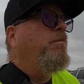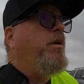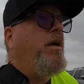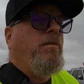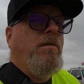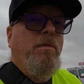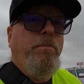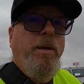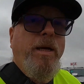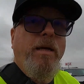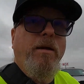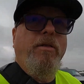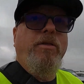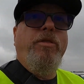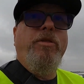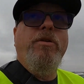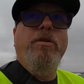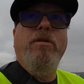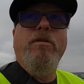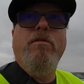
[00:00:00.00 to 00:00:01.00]
probably pay a
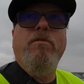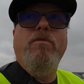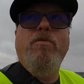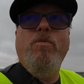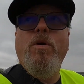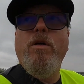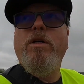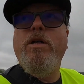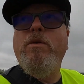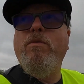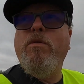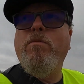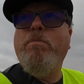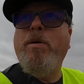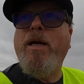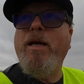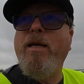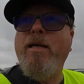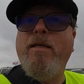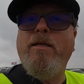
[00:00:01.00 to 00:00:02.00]
third of what you would
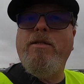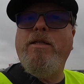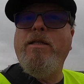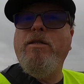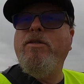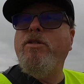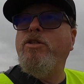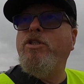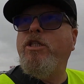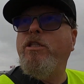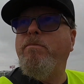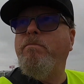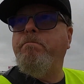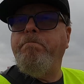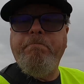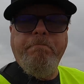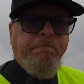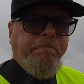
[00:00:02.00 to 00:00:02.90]
pay at a dealership.